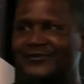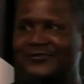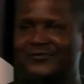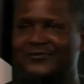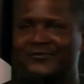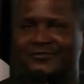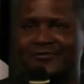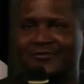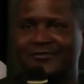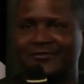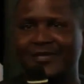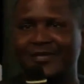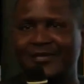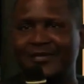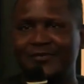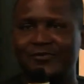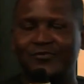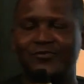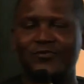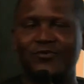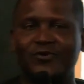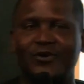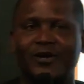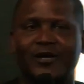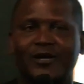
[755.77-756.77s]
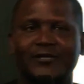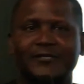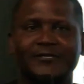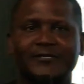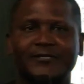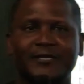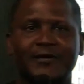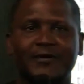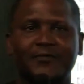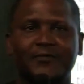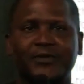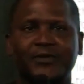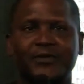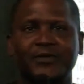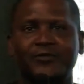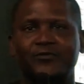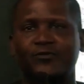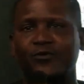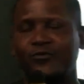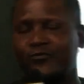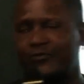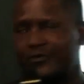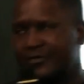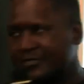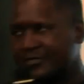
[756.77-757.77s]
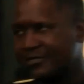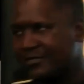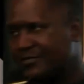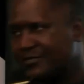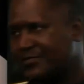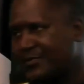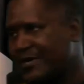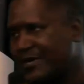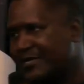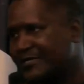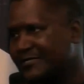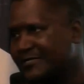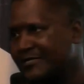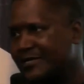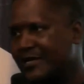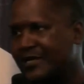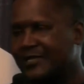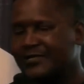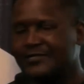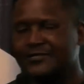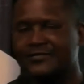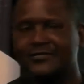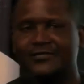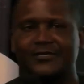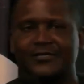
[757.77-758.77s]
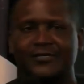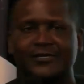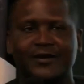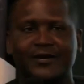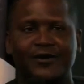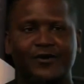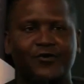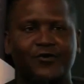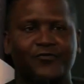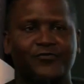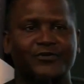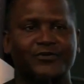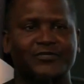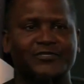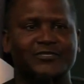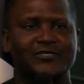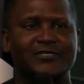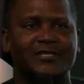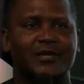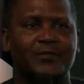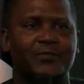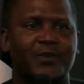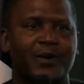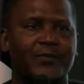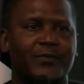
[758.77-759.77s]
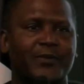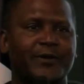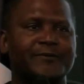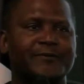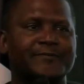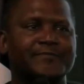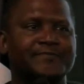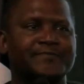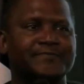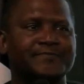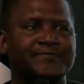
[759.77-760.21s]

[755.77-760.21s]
you know, then you go and pay the official price at our office in Papa.